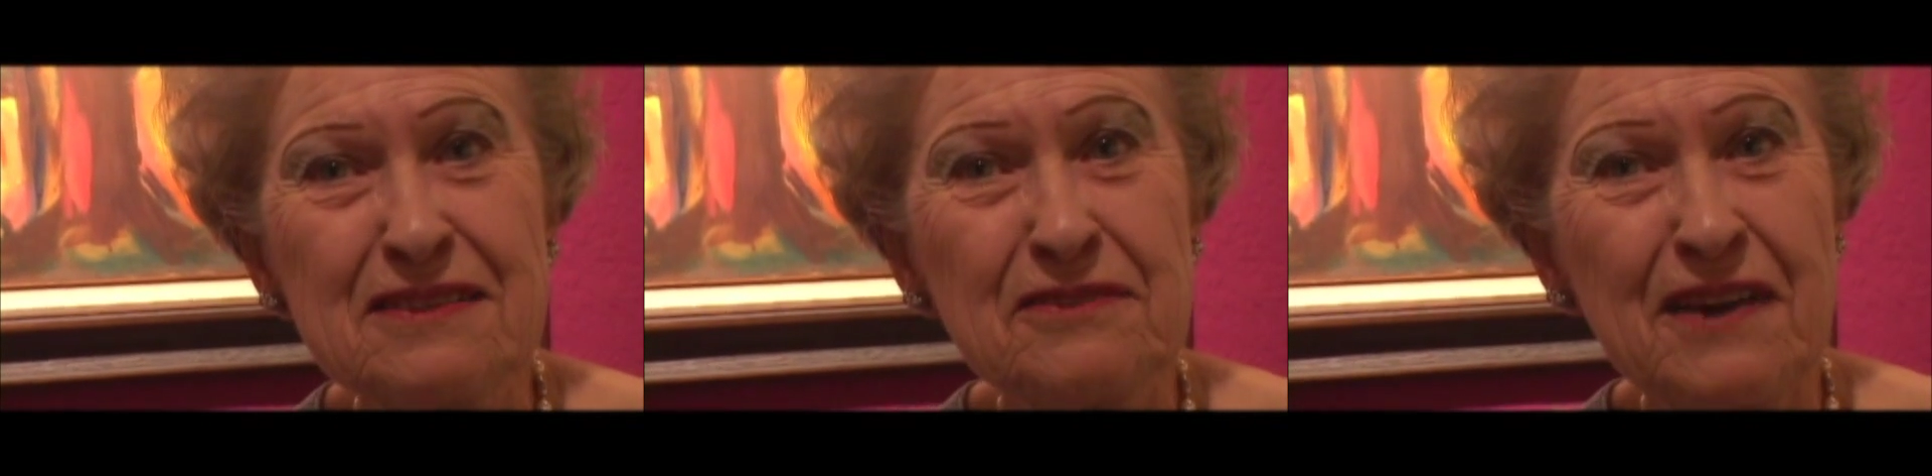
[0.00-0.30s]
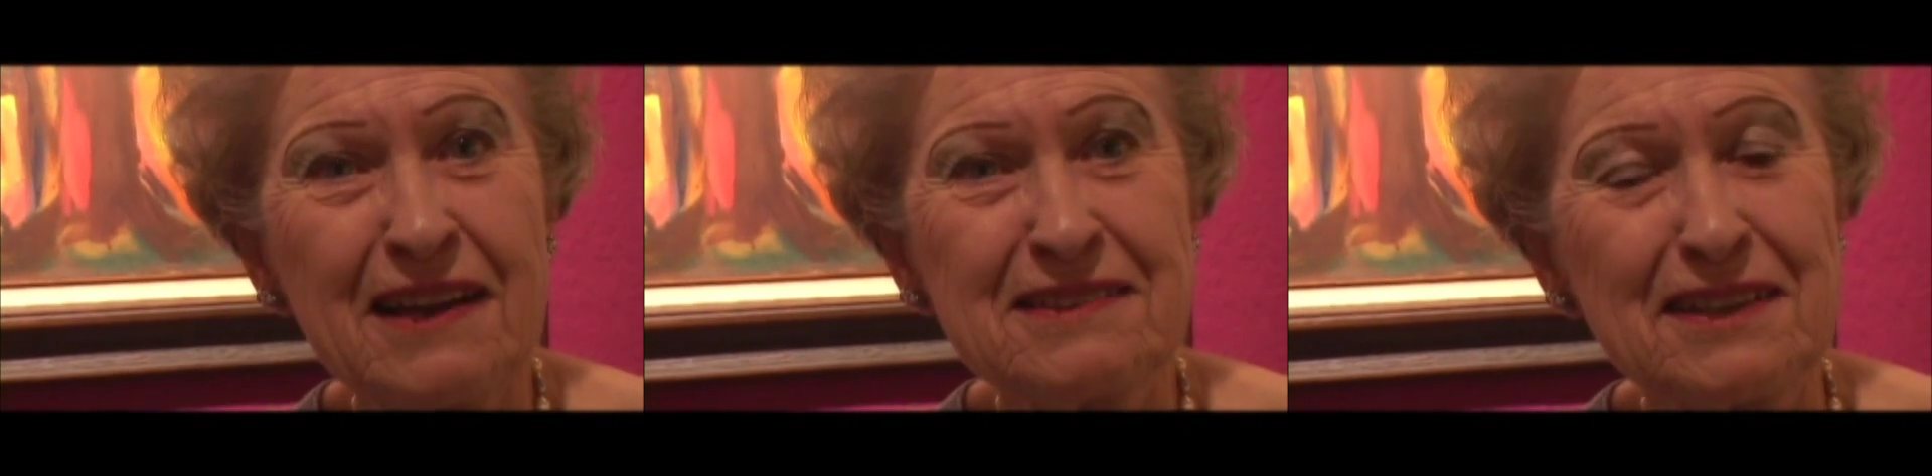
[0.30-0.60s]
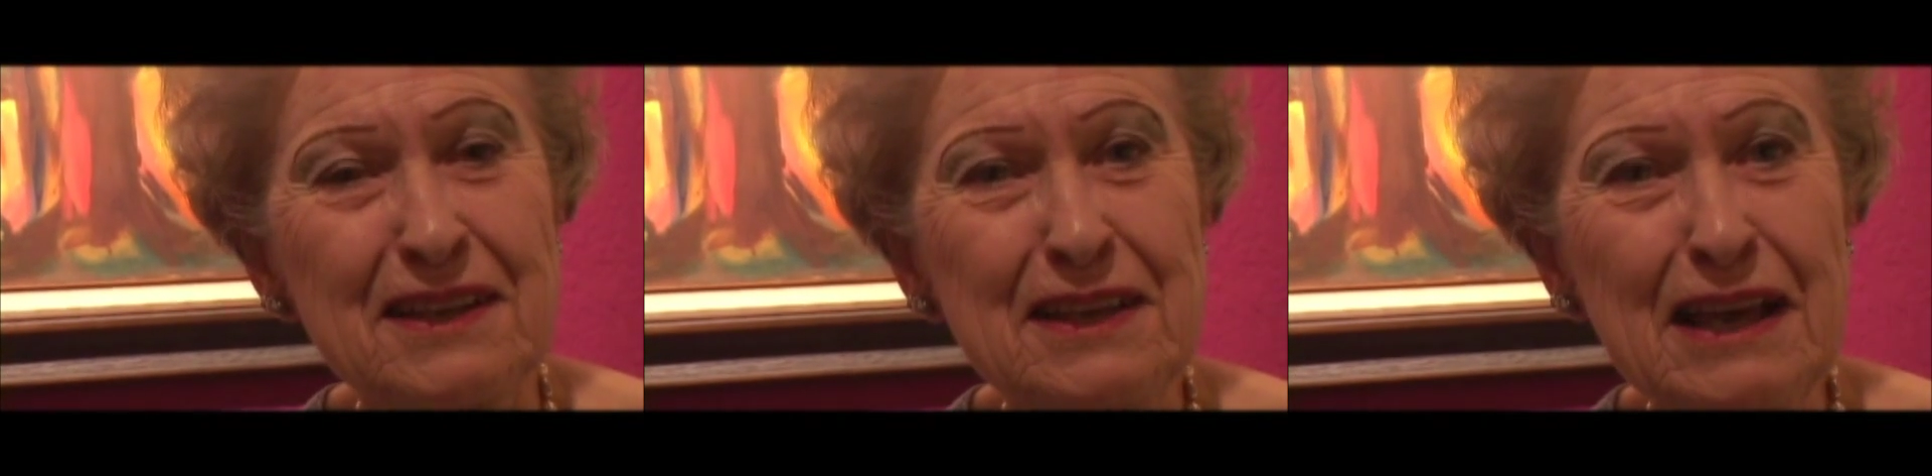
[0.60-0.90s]
the fact
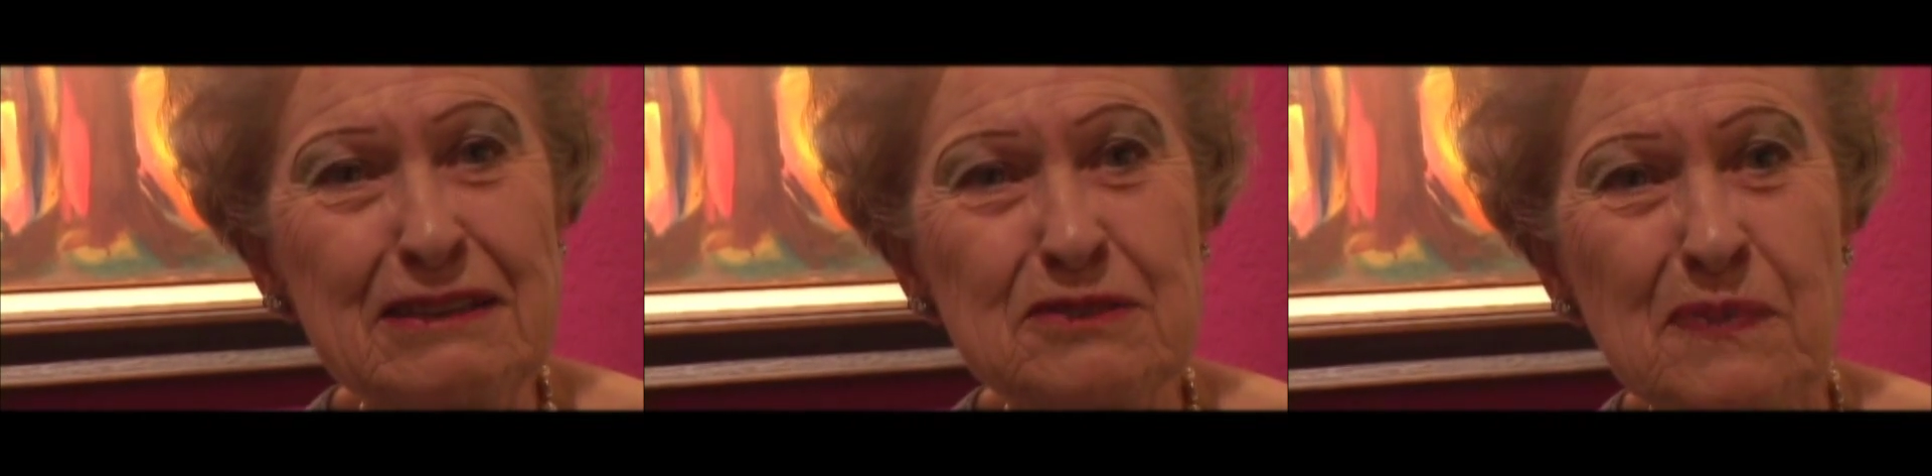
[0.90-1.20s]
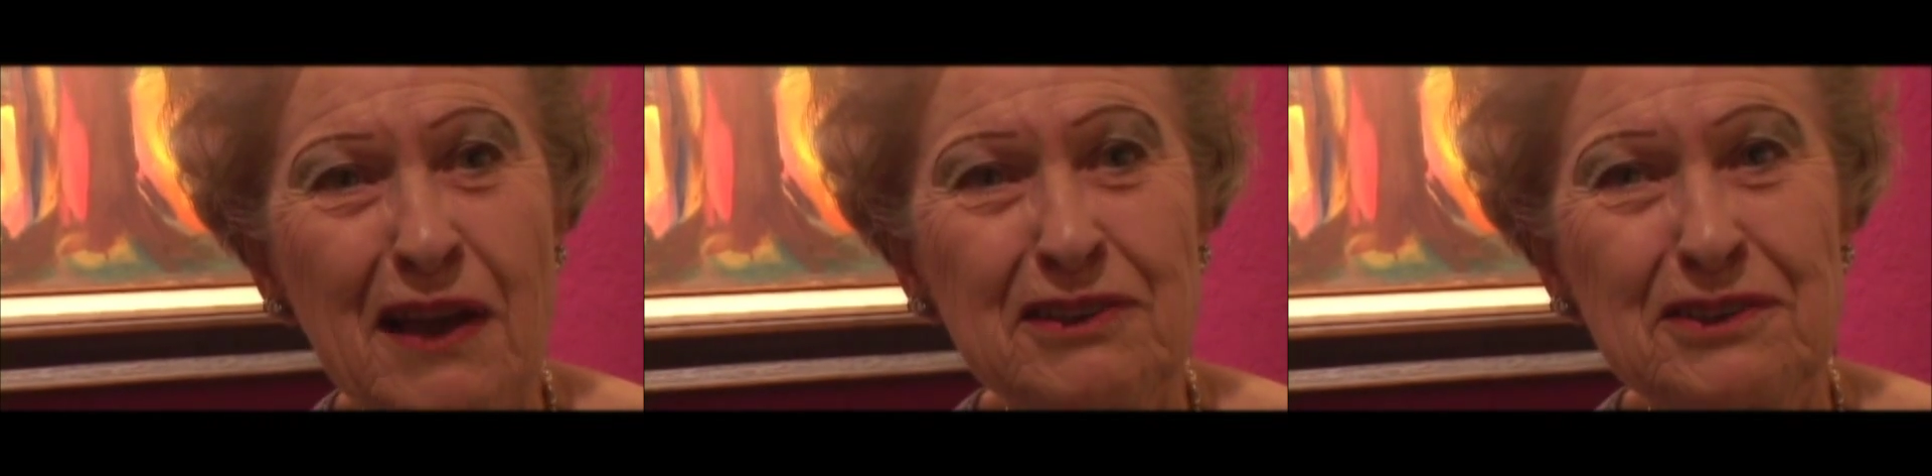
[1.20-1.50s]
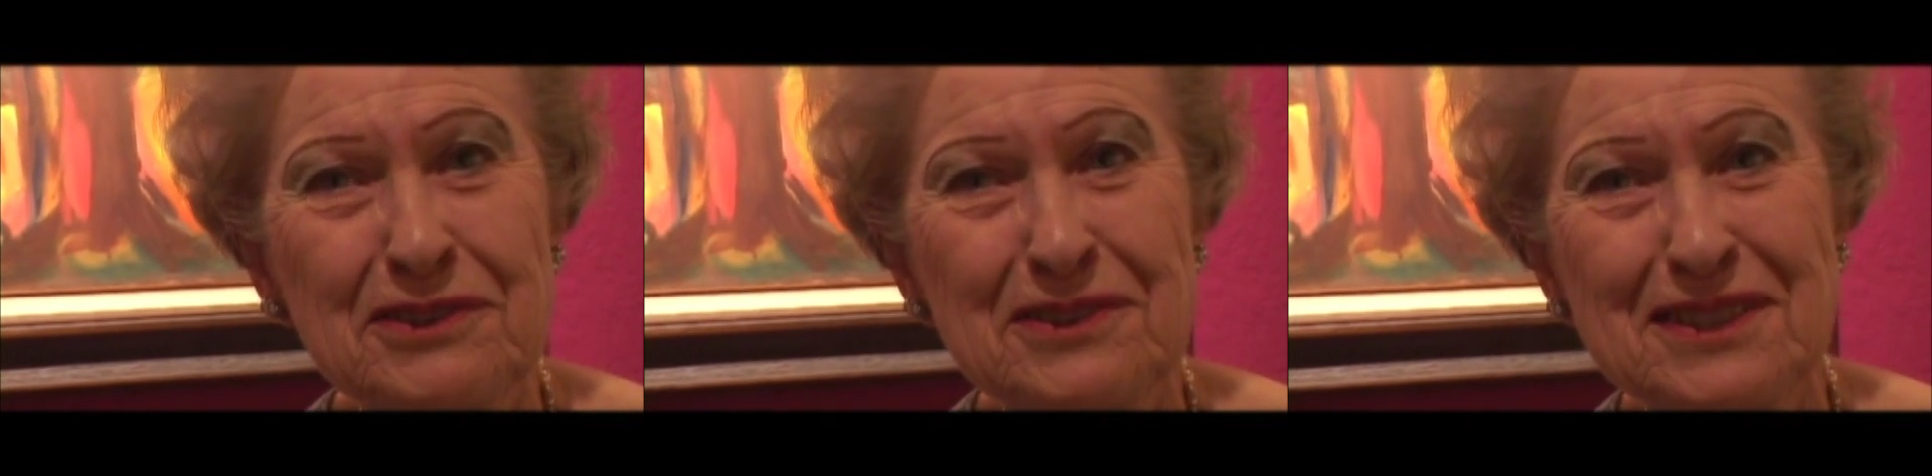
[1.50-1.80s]
that he has
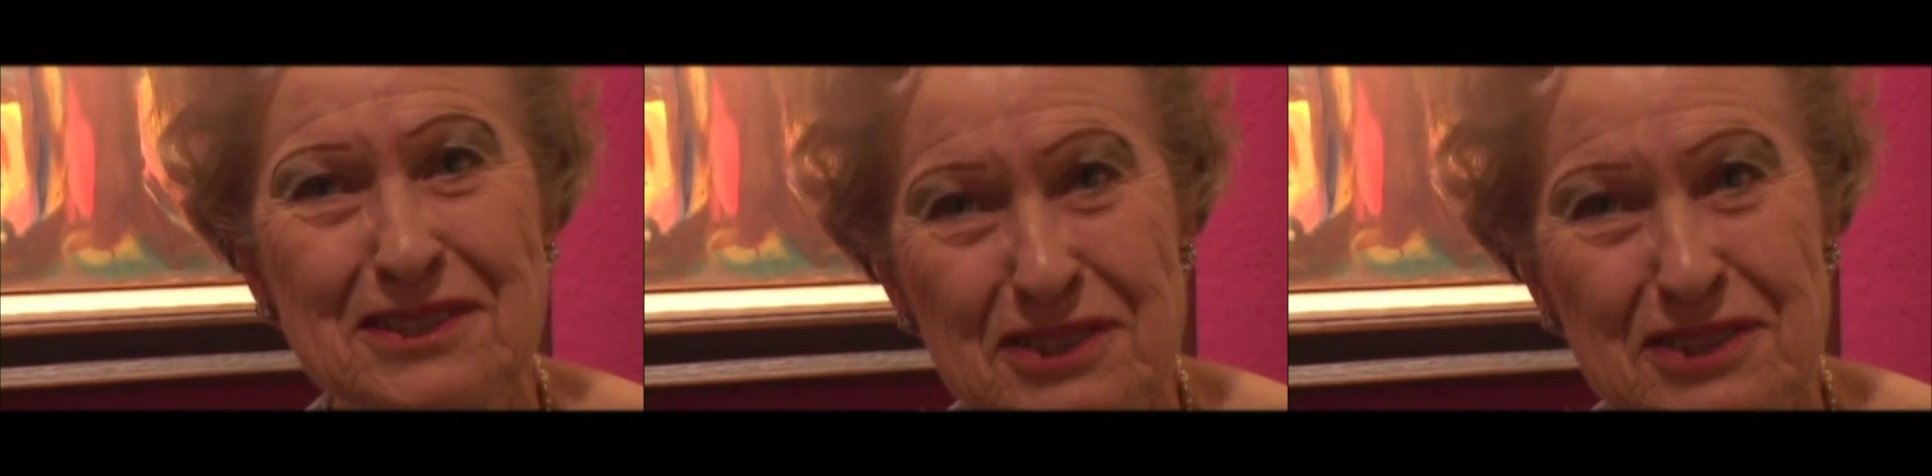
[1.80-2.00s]
macular